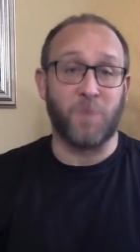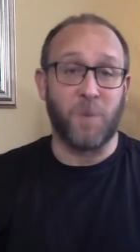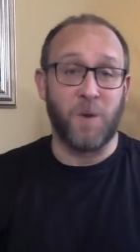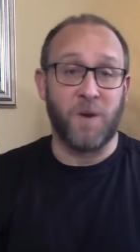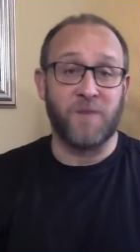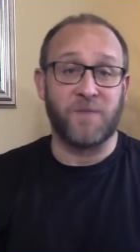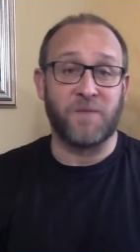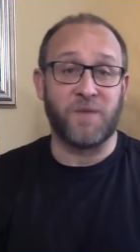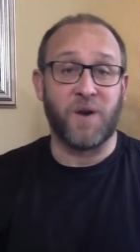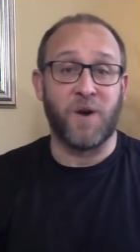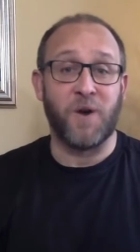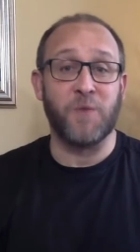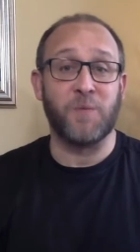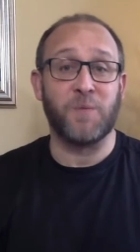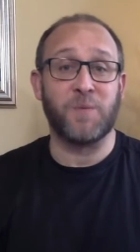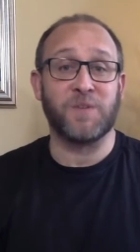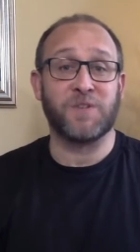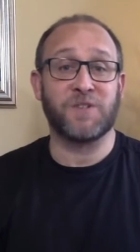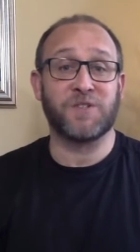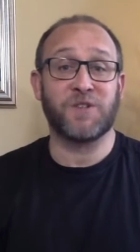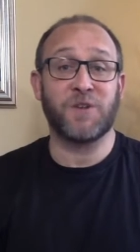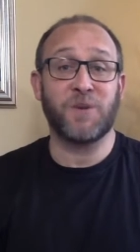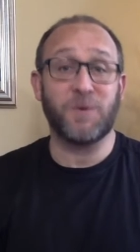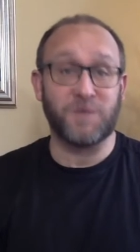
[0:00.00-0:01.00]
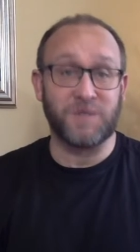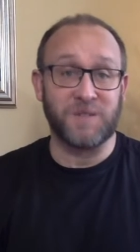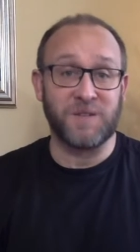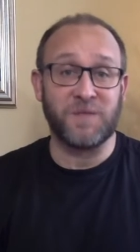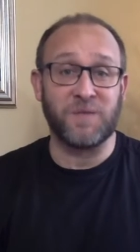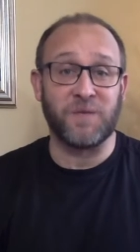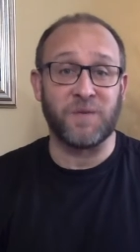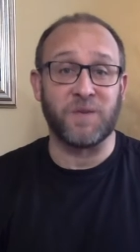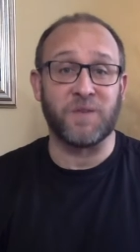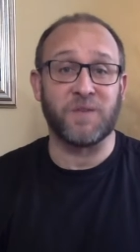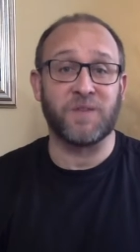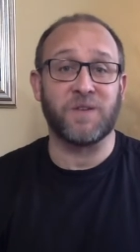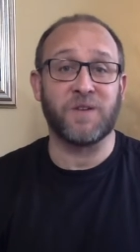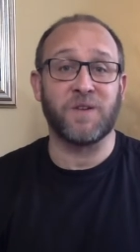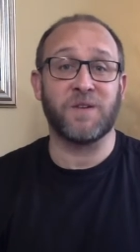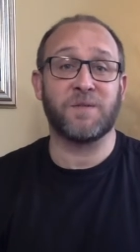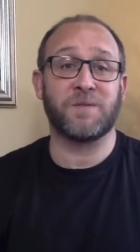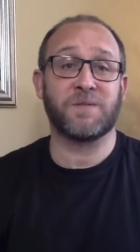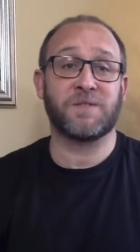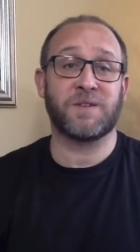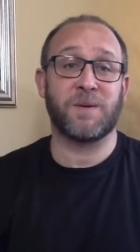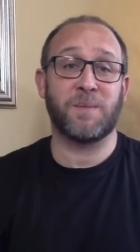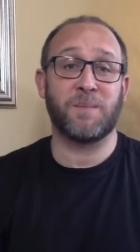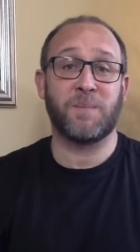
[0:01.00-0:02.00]
word for hope is so different
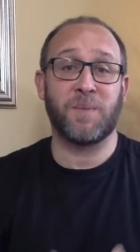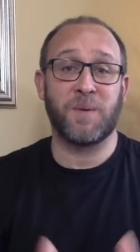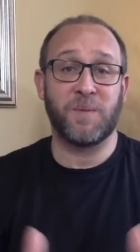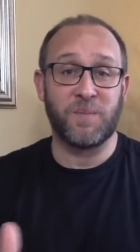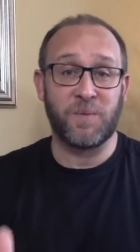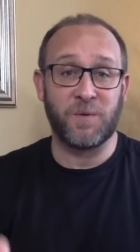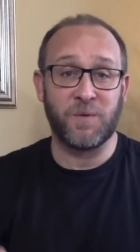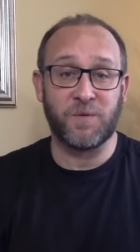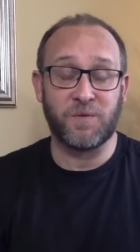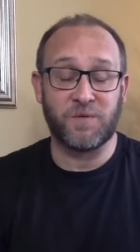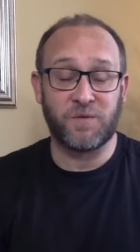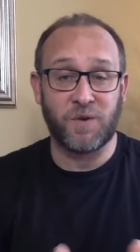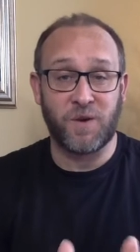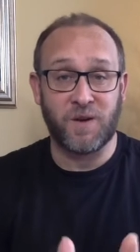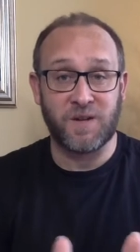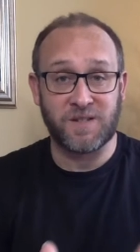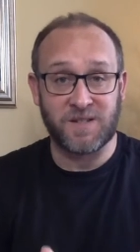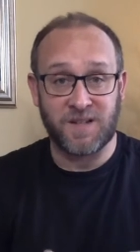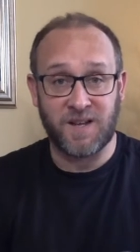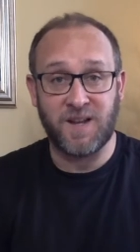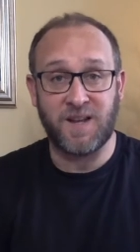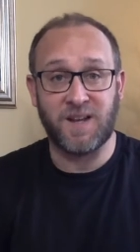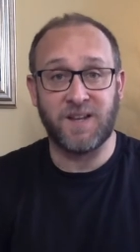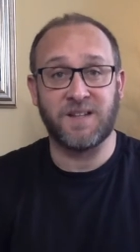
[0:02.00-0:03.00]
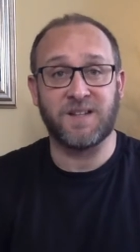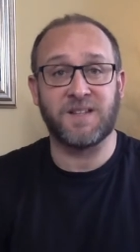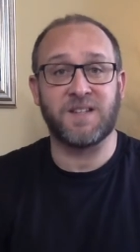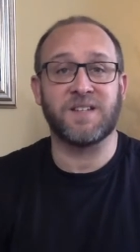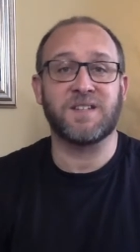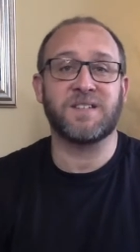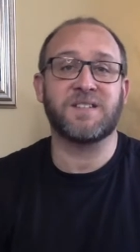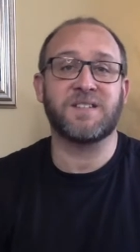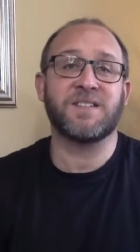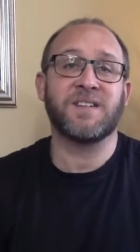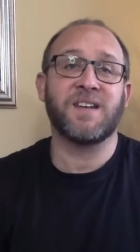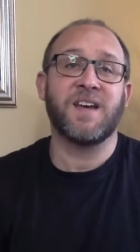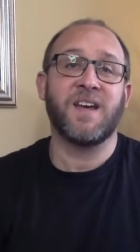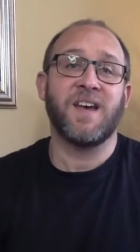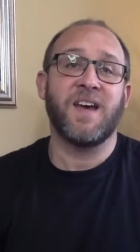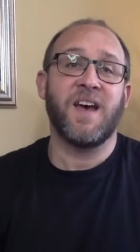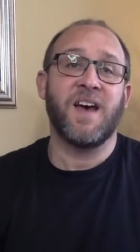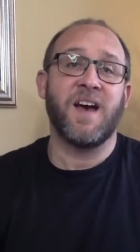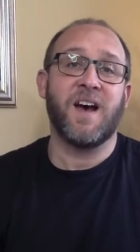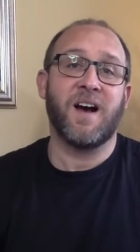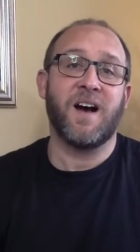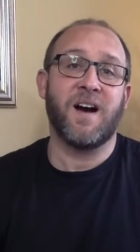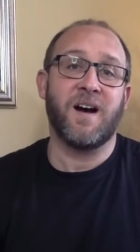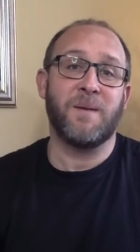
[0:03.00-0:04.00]
that some people who've translated this
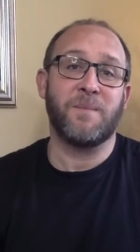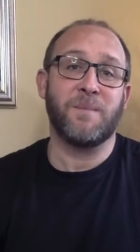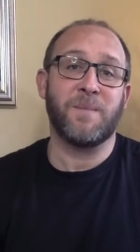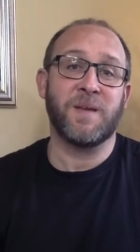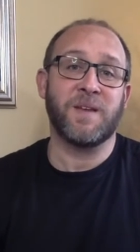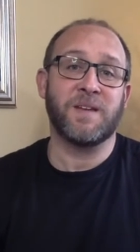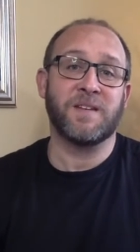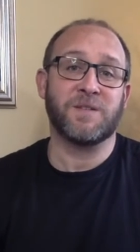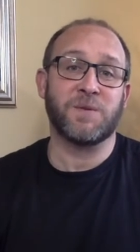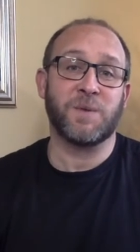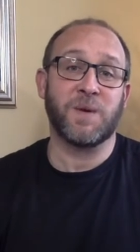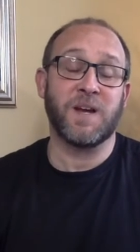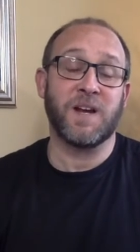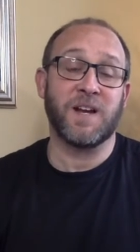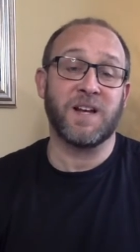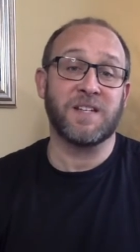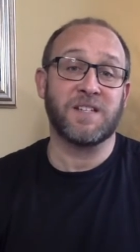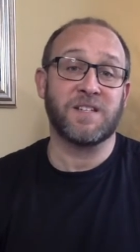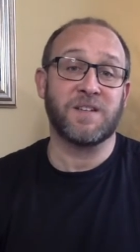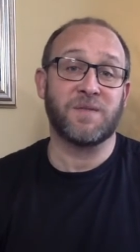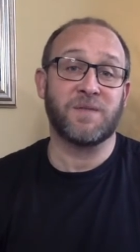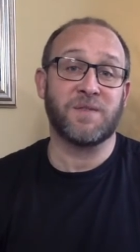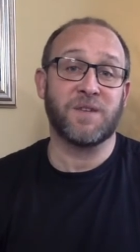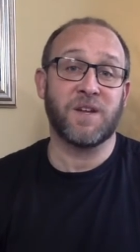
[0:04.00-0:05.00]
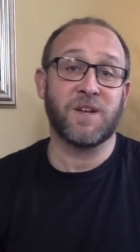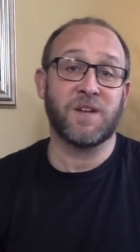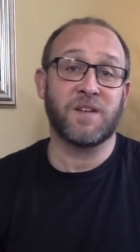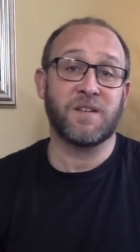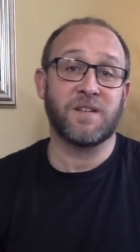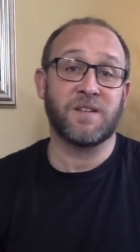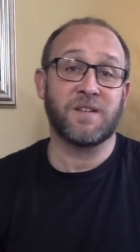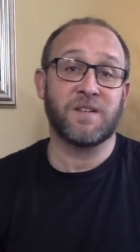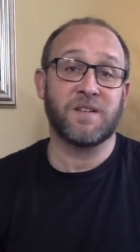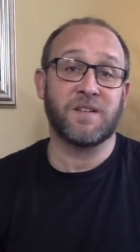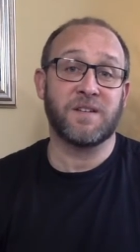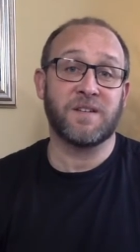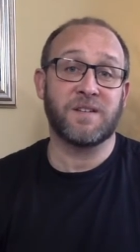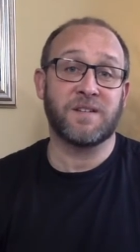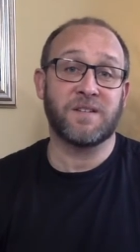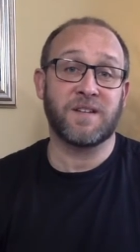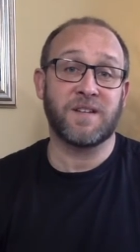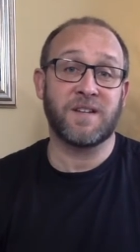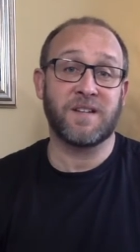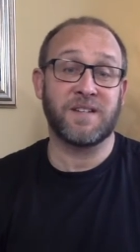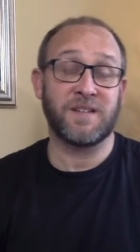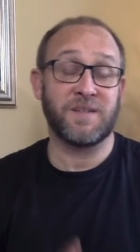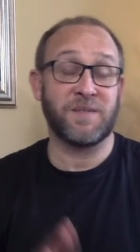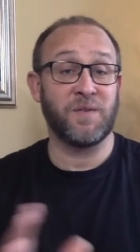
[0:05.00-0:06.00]
um, into English have done done
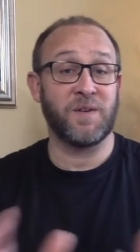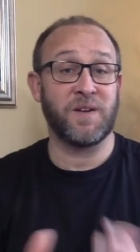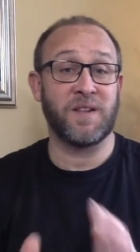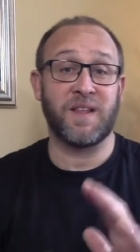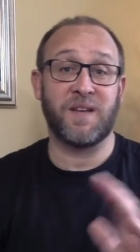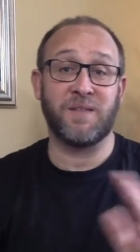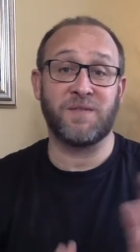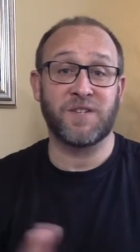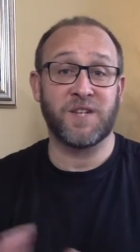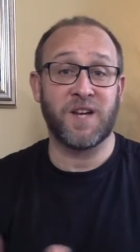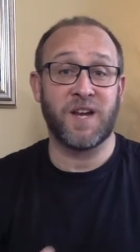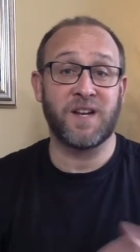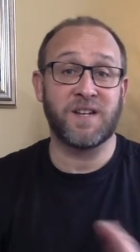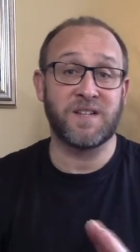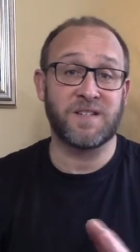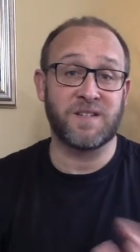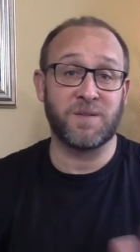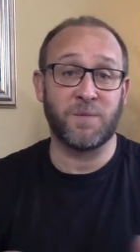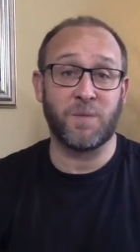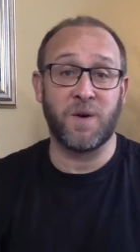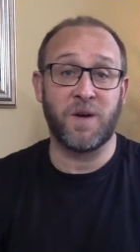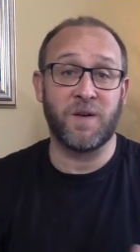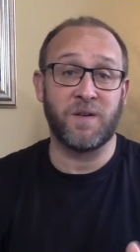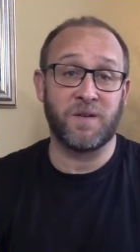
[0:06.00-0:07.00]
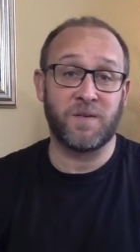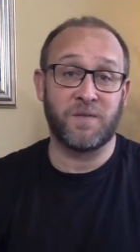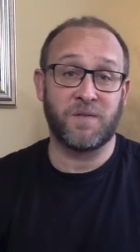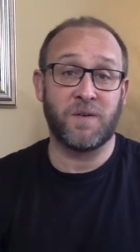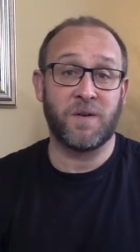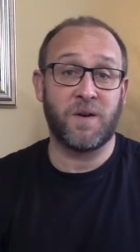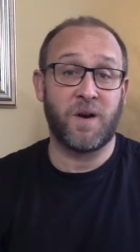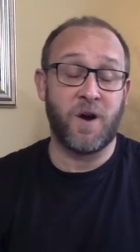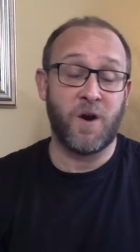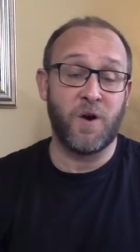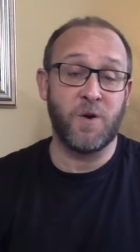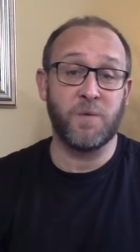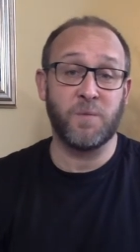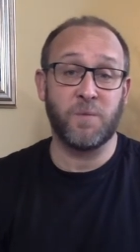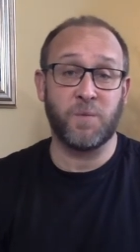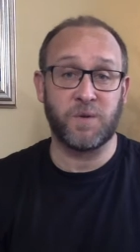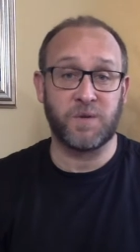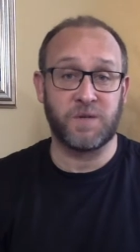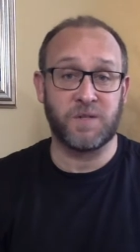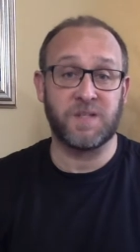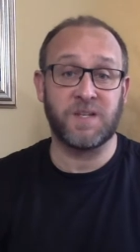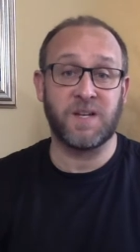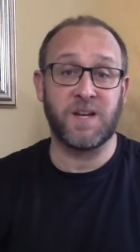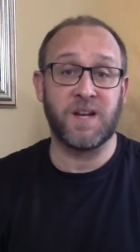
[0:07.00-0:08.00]
it differently. They've changed the word hope,
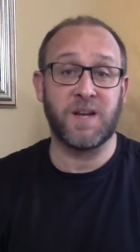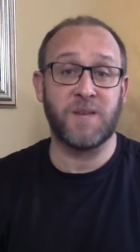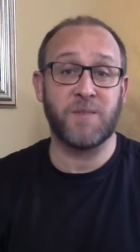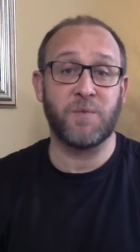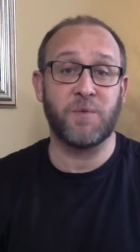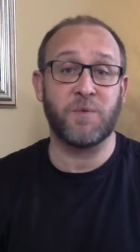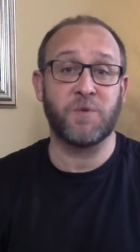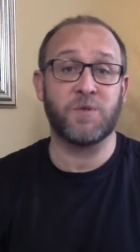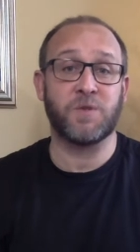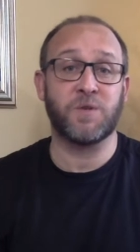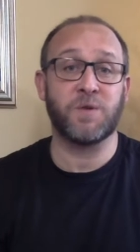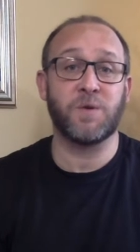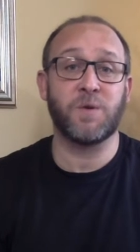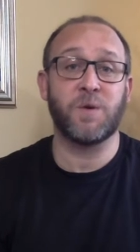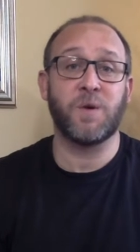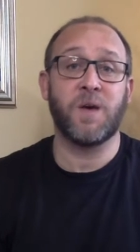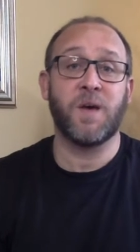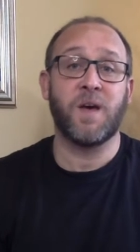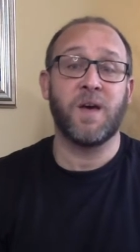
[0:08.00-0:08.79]
which is in Hebrew, to